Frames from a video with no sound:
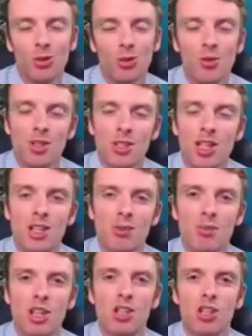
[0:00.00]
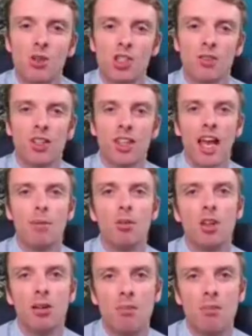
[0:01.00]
or a recession potentially, or something that happened that